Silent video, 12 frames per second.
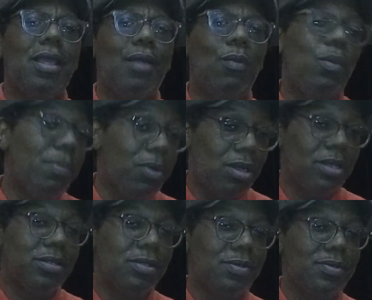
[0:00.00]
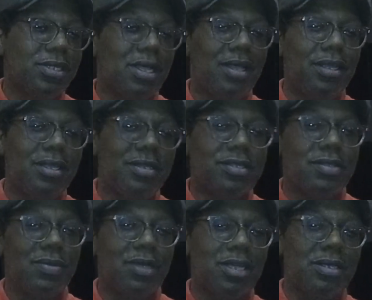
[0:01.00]
And when we brought Little John in
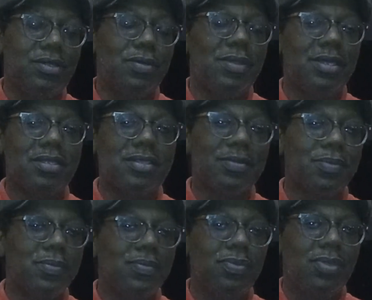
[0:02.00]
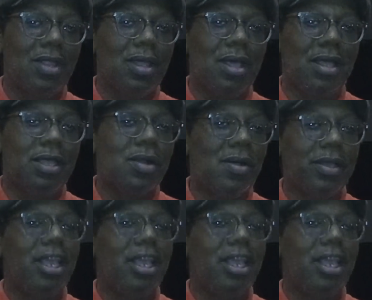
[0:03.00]
to do this, it all